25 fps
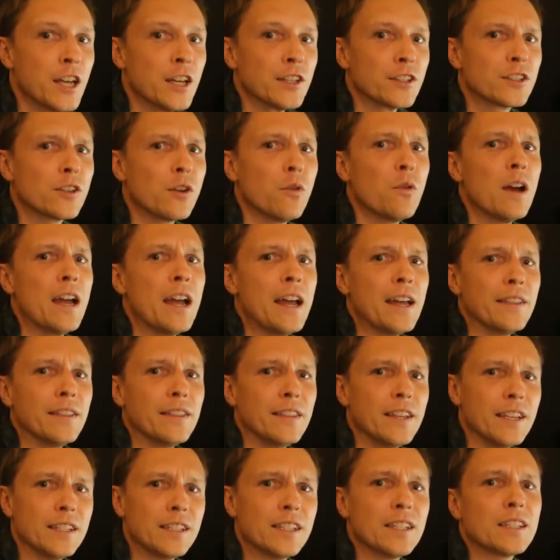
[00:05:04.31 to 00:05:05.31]
So
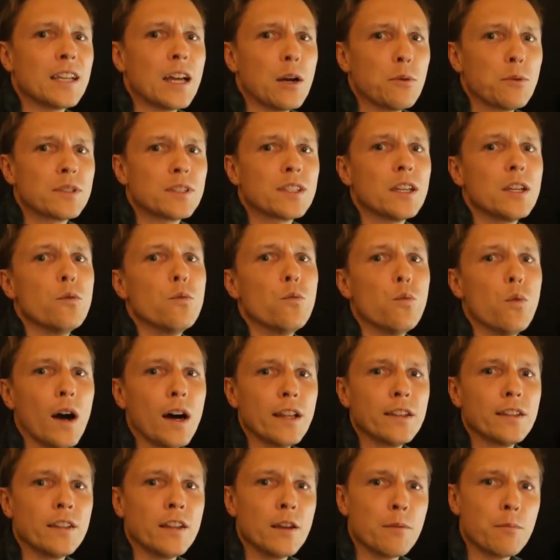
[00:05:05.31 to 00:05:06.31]
this is, I would say,
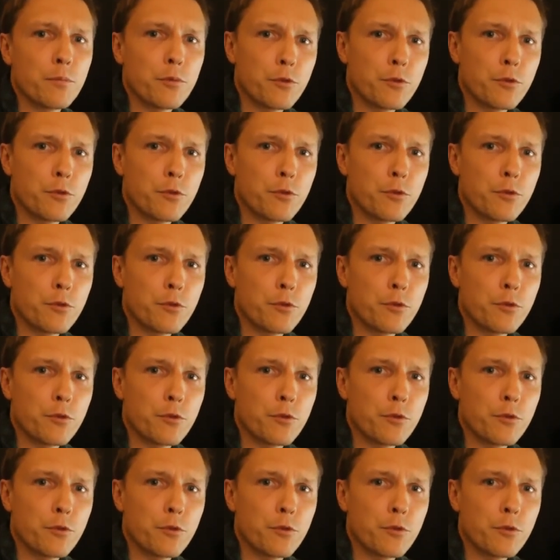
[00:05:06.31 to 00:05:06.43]
one